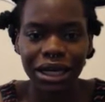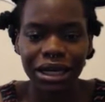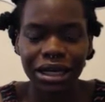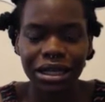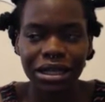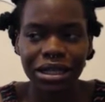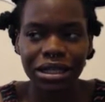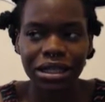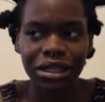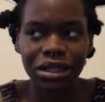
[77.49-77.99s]

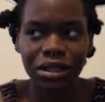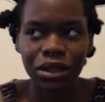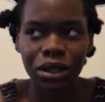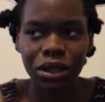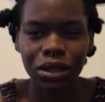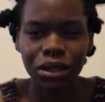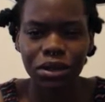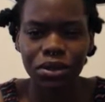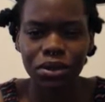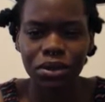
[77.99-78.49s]

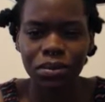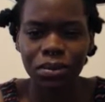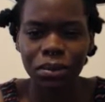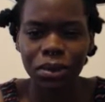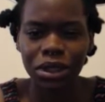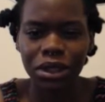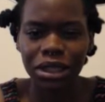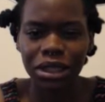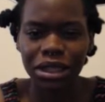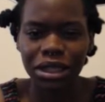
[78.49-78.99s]
excuse
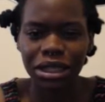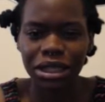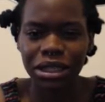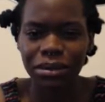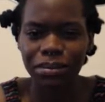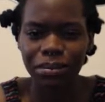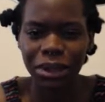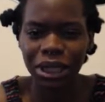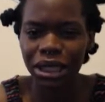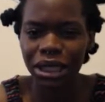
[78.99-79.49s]
my
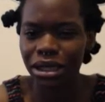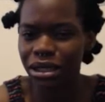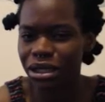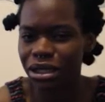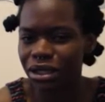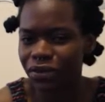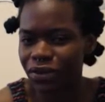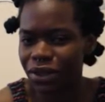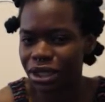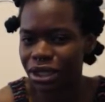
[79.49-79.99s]
speech
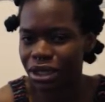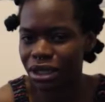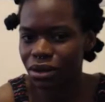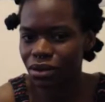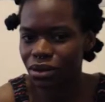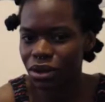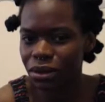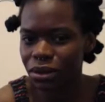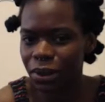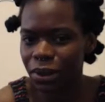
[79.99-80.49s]
if it
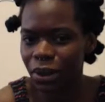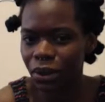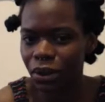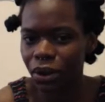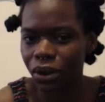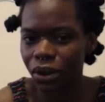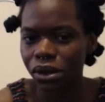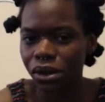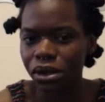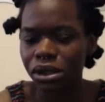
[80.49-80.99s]
sounds a bit
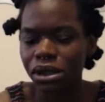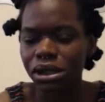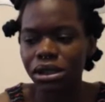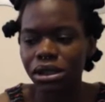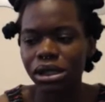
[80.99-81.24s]
odd.